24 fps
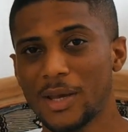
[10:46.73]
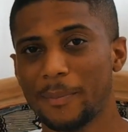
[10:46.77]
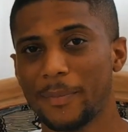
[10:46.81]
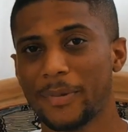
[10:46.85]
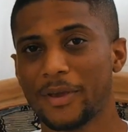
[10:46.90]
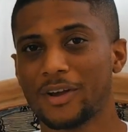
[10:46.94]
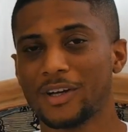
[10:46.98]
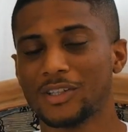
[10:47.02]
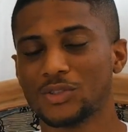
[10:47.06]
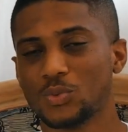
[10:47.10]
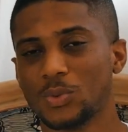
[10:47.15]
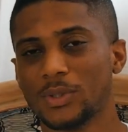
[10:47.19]

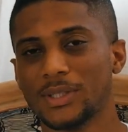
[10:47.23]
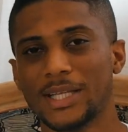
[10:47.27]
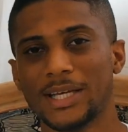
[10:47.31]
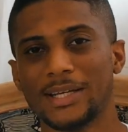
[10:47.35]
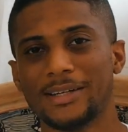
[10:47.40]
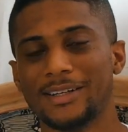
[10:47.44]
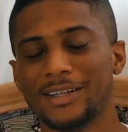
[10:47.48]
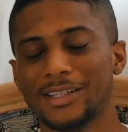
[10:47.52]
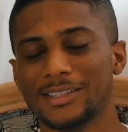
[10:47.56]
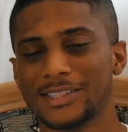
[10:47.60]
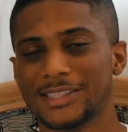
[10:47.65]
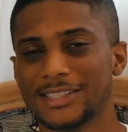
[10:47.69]
because what
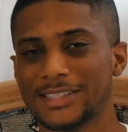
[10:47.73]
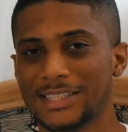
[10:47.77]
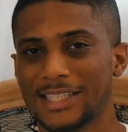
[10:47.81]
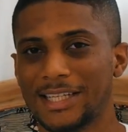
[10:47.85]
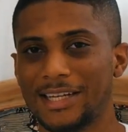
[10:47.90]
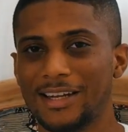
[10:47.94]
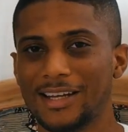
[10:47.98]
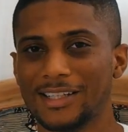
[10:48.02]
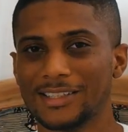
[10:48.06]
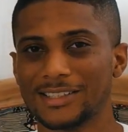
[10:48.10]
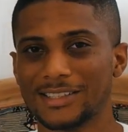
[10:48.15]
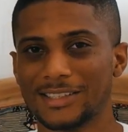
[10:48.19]
that does is,
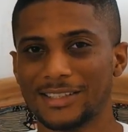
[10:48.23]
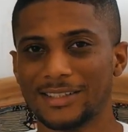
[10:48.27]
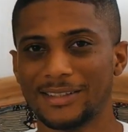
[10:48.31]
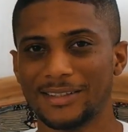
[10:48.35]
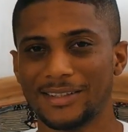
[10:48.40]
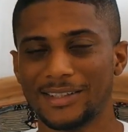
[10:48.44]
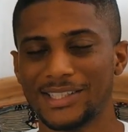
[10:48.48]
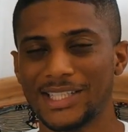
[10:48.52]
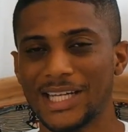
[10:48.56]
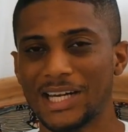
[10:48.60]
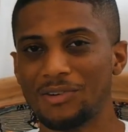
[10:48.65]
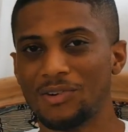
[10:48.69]
it
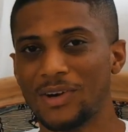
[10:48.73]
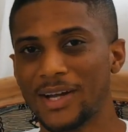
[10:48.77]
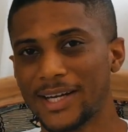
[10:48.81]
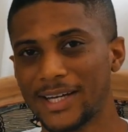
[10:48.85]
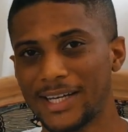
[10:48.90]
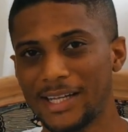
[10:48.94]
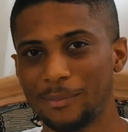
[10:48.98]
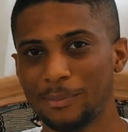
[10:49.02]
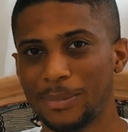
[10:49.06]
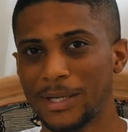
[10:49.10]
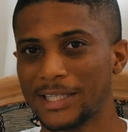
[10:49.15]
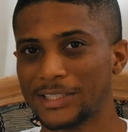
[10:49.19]
doesn't
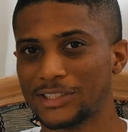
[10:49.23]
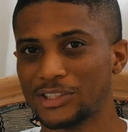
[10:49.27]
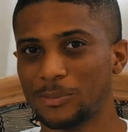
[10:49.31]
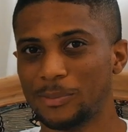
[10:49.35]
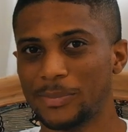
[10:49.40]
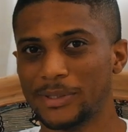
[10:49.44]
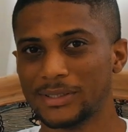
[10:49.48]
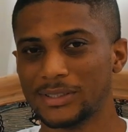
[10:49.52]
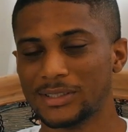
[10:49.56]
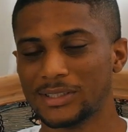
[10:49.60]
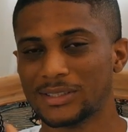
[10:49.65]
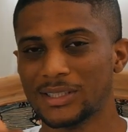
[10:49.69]
directly impact your
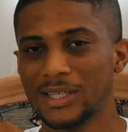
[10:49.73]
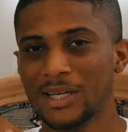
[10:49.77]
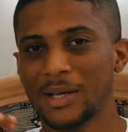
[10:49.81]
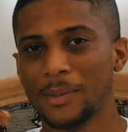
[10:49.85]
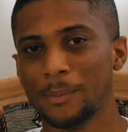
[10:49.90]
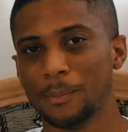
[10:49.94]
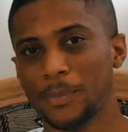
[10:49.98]
business,